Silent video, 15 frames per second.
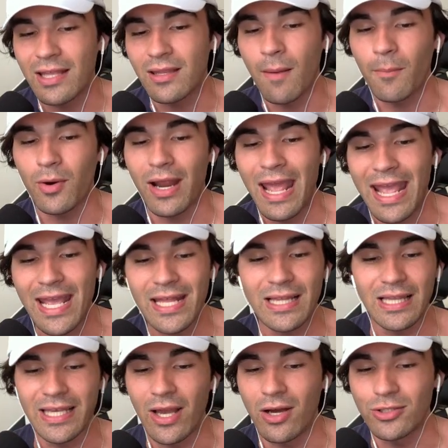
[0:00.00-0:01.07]
at number 8
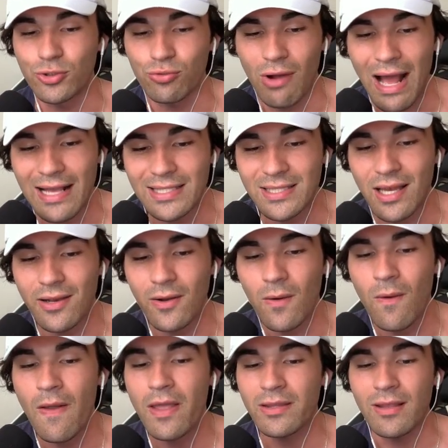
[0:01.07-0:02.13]
Leon
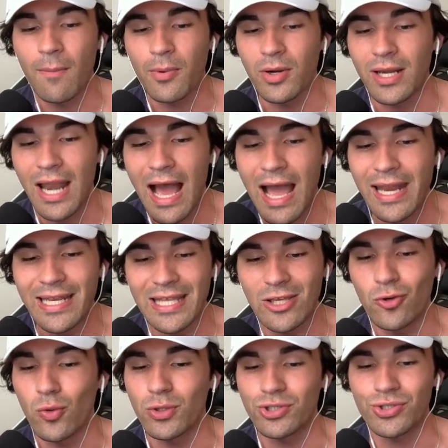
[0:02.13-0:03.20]
Draisaitl, number 9
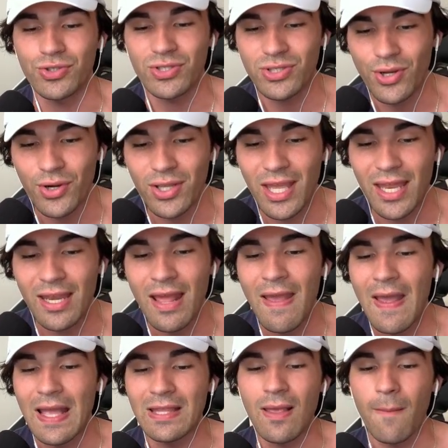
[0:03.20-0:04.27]
Igor Shesterkin,
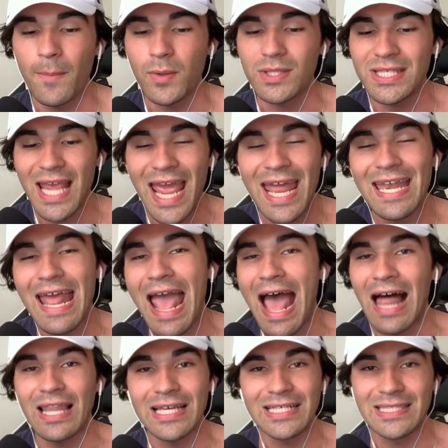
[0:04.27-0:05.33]
and number 10
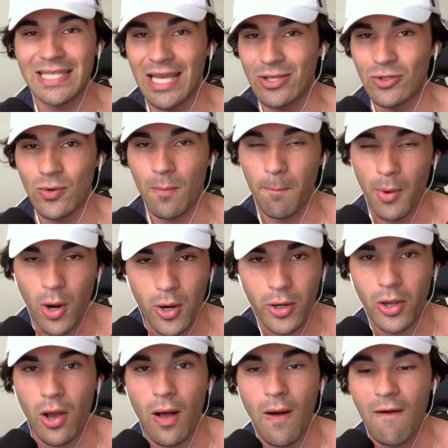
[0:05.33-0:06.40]
Alexander
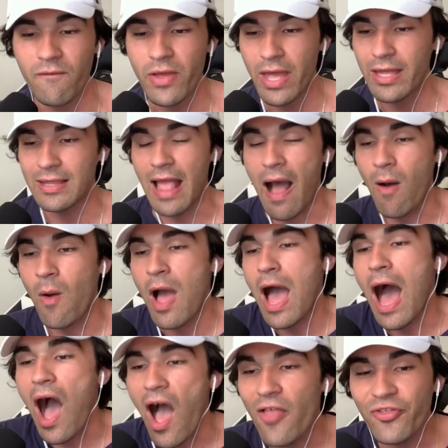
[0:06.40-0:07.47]
Barkov. Now,
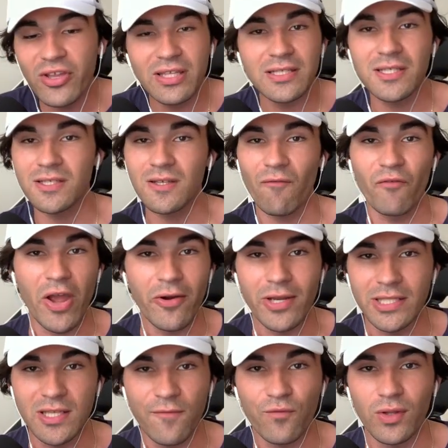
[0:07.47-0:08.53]
I think this is a
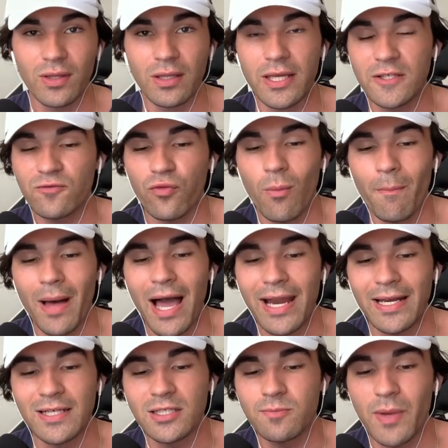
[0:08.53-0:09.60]
very different list from
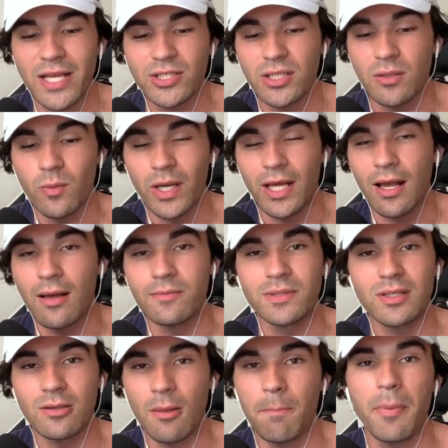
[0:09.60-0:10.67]
mine, especially when it comes to the